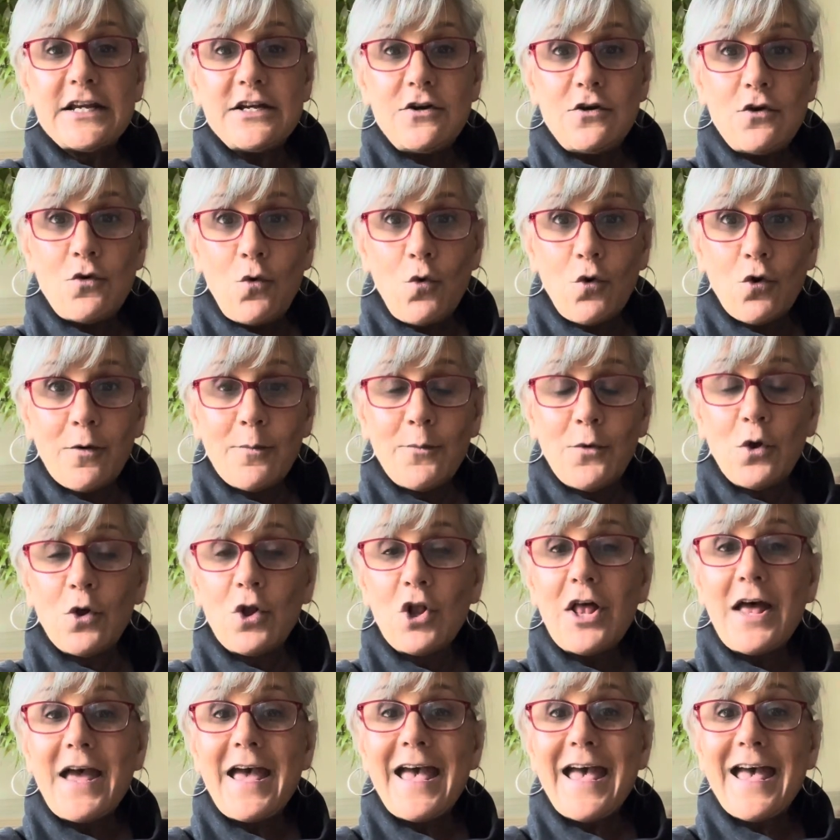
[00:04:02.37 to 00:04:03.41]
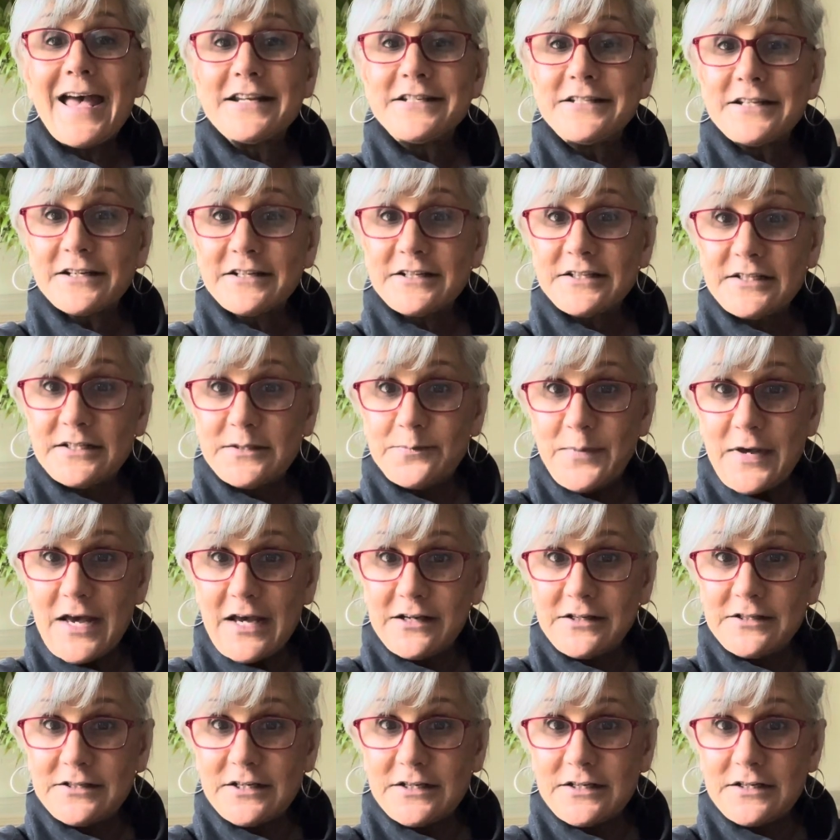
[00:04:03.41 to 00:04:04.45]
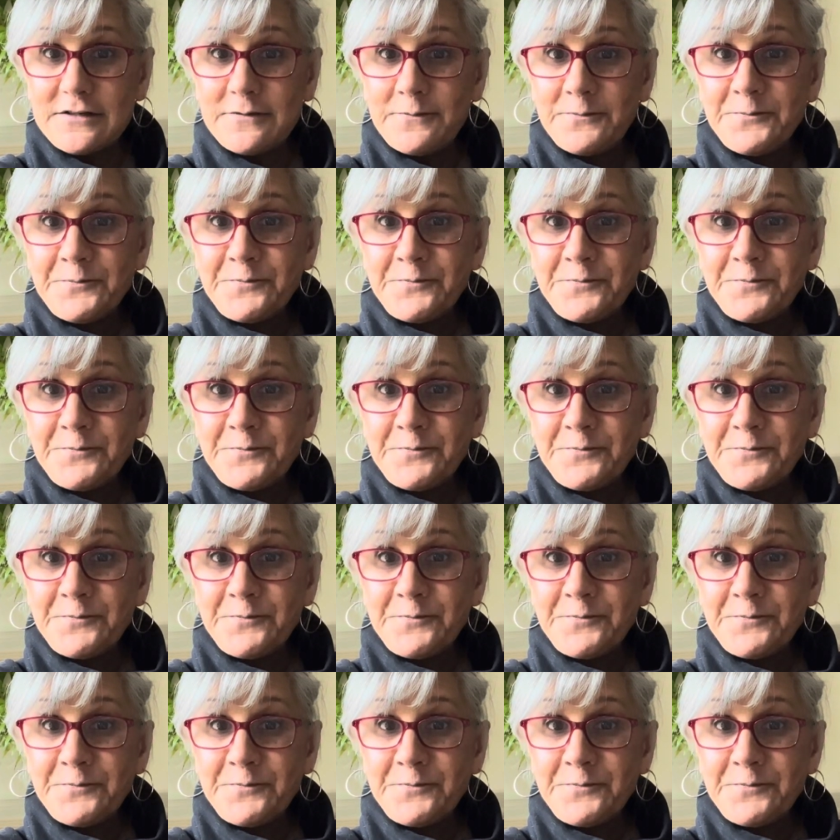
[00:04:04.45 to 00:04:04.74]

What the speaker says: normal and expected.